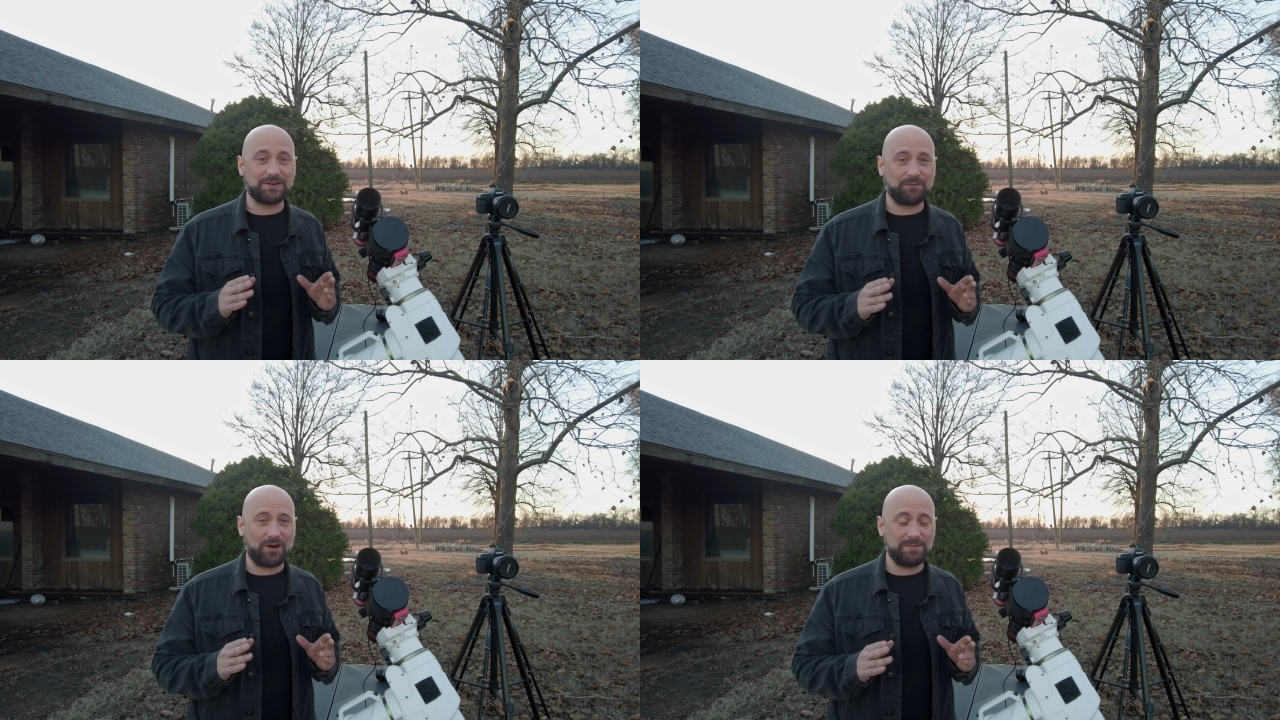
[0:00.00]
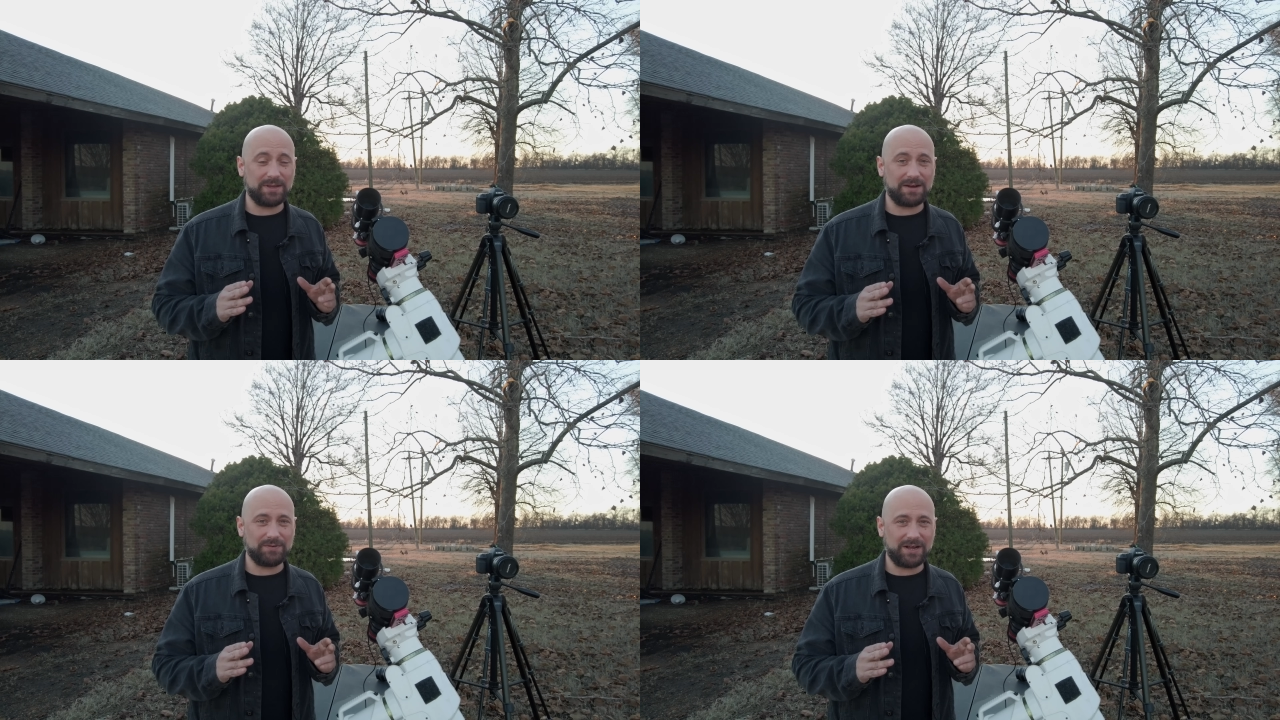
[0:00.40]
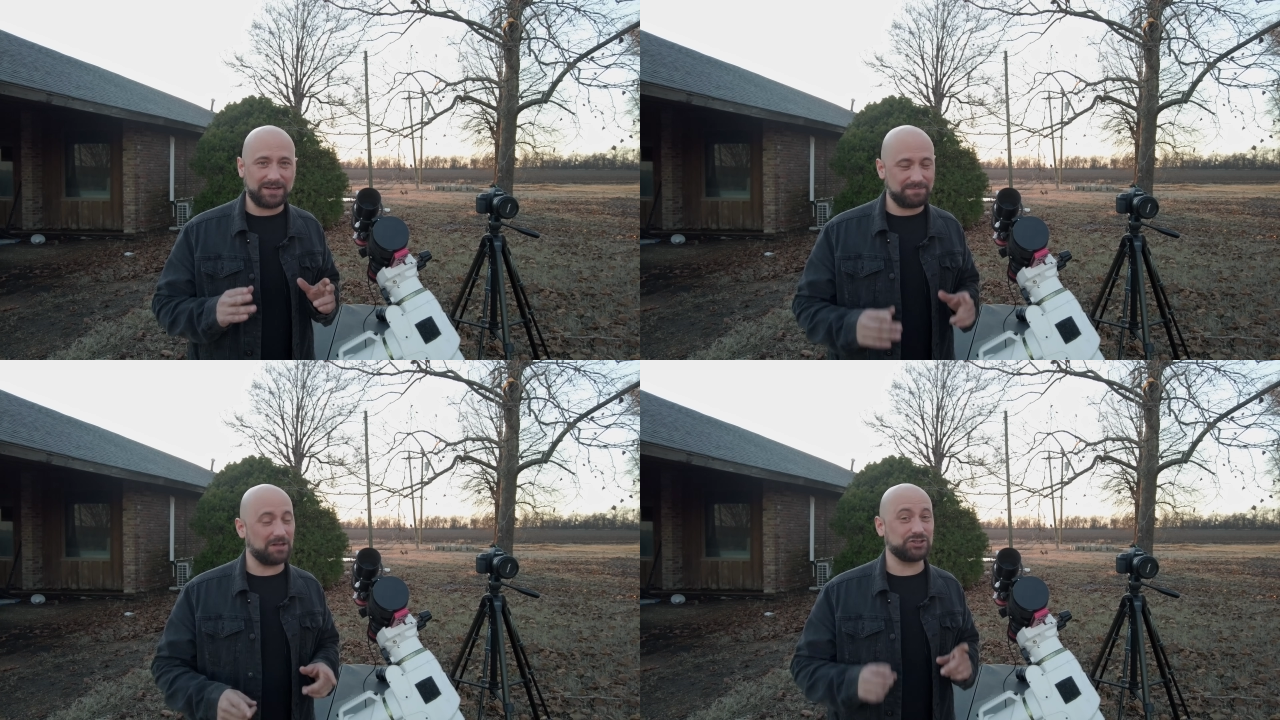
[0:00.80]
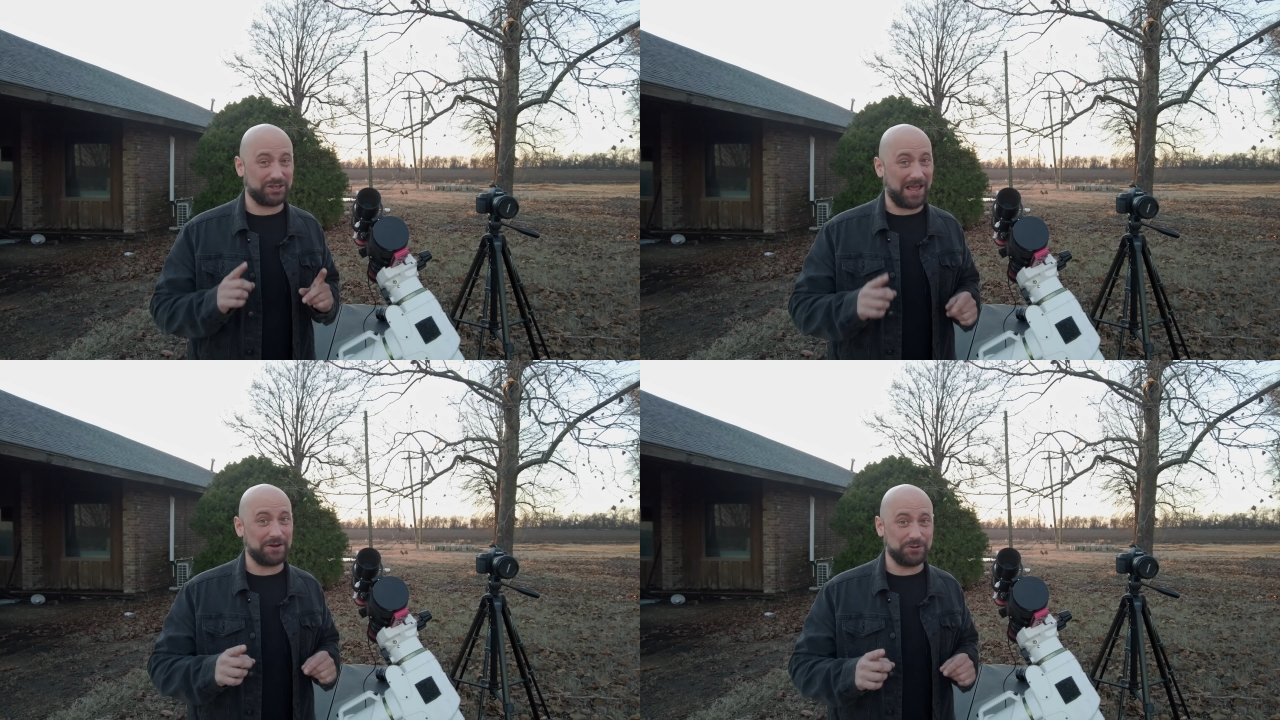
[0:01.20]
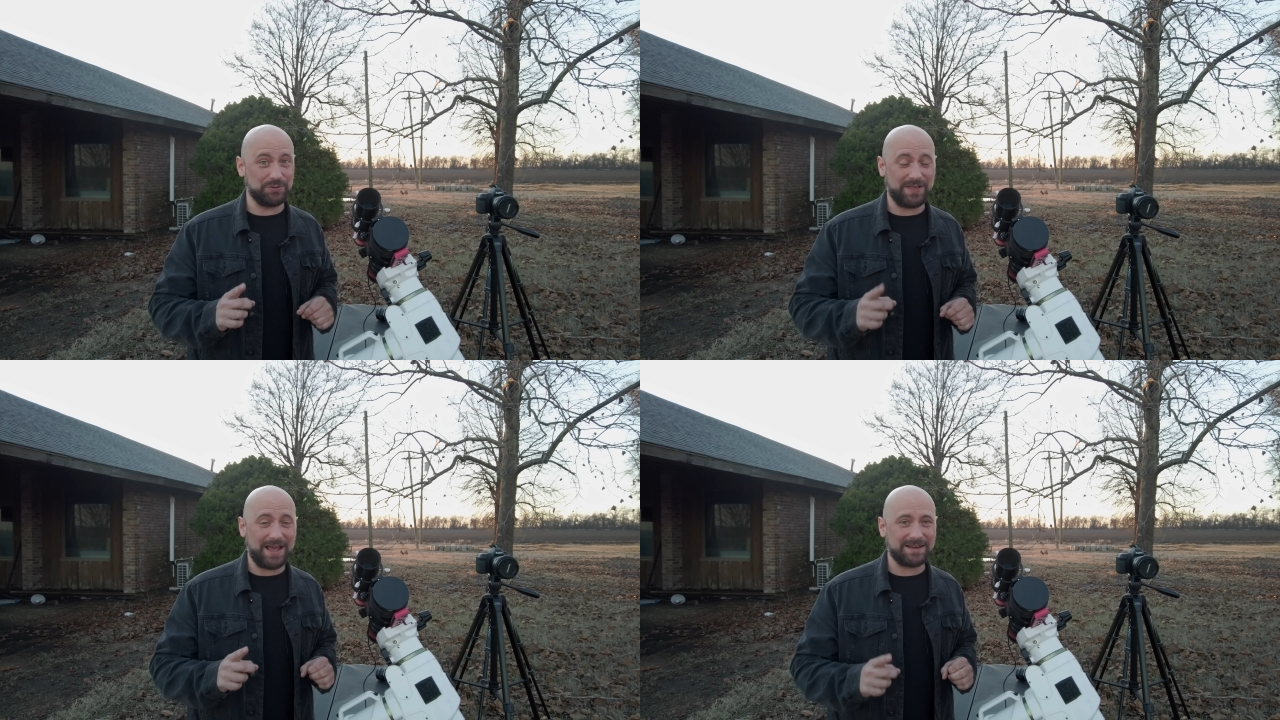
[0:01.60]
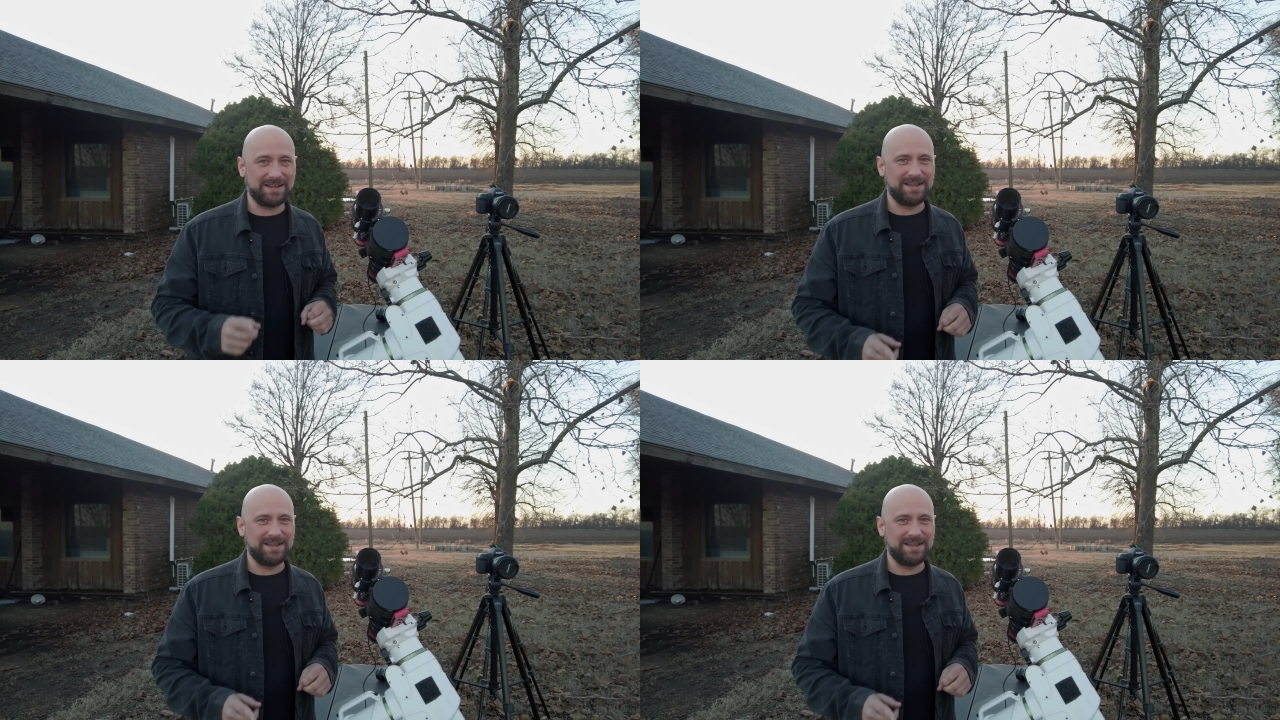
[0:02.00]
framing every night, I'll show you how to do that